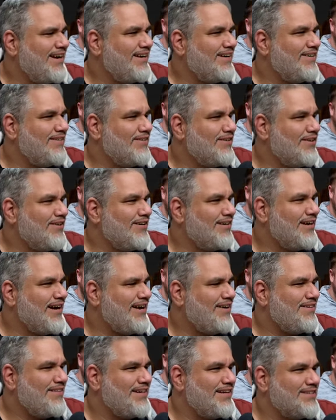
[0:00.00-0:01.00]
in the know, summer? Long, I
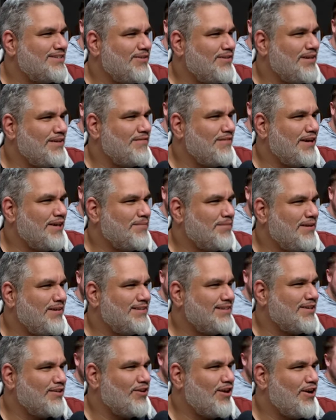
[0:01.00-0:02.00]
don't think it's only available.
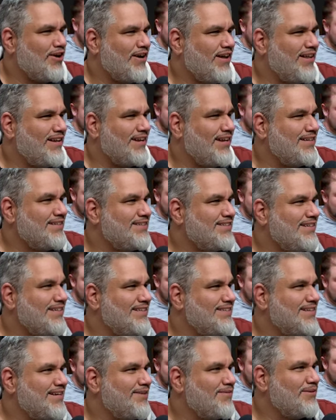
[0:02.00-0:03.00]
It's like Long Island iced
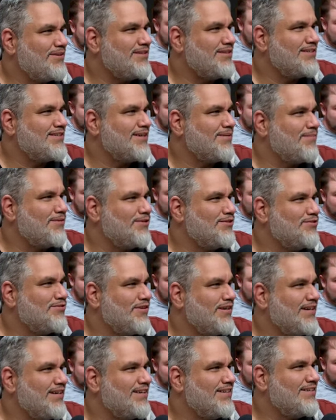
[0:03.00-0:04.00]
teas. Like what's a summer
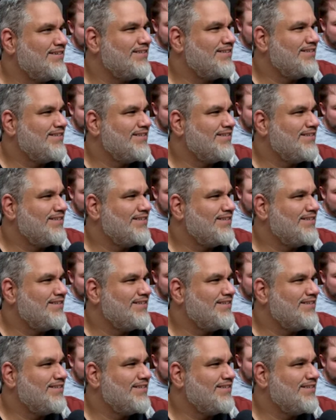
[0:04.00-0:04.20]
drink?